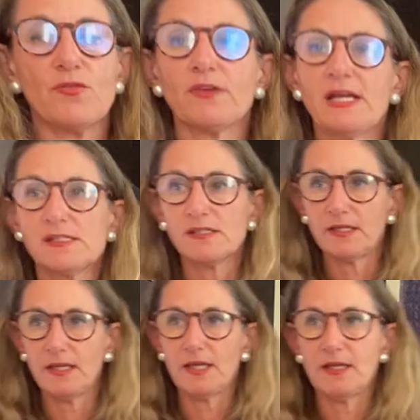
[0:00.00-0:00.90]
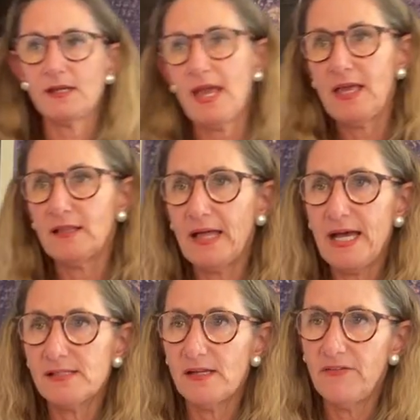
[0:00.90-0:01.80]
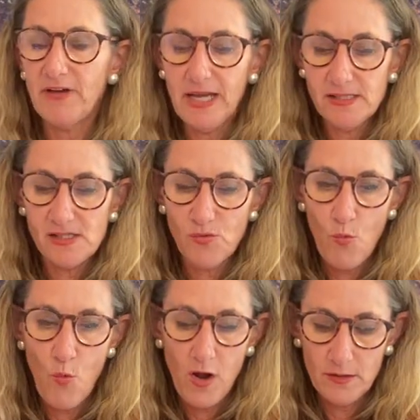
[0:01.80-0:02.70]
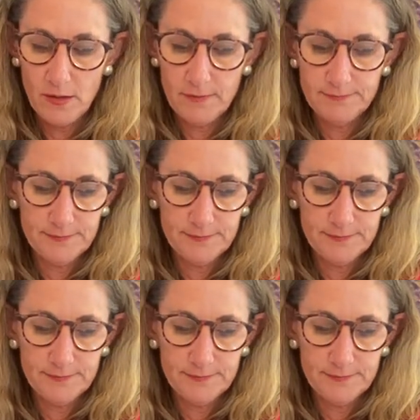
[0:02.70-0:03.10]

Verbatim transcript: nicely in a glass of ice water